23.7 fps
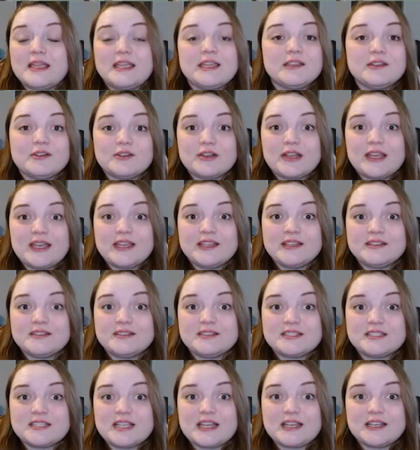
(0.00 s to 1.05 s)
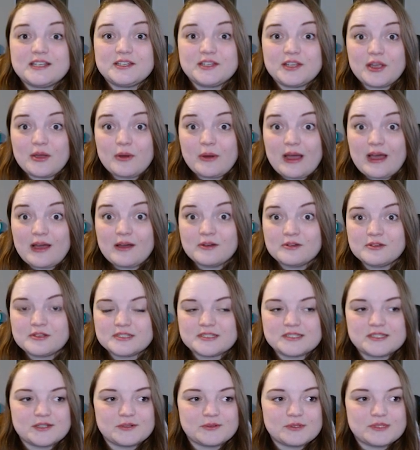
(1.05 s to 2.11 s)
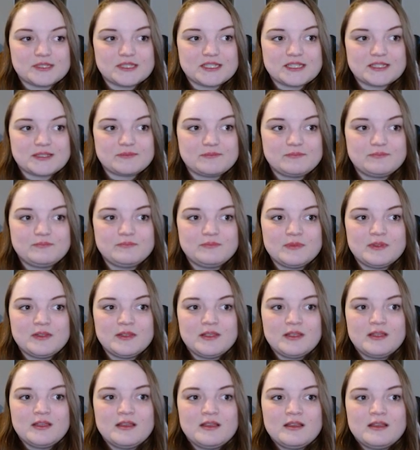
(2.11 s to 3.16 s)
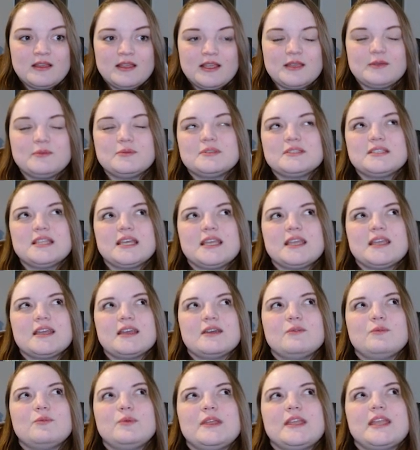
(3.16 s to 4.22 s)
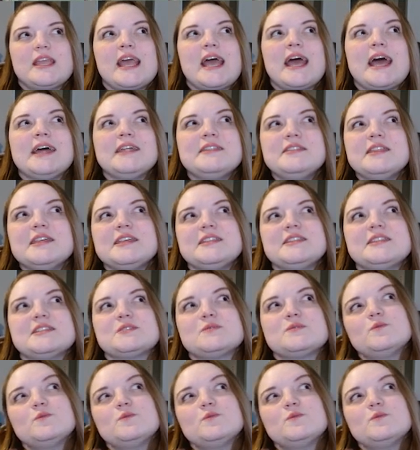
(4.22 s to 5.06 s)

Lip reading: internet decided to go out because there was this, it was like, we had like this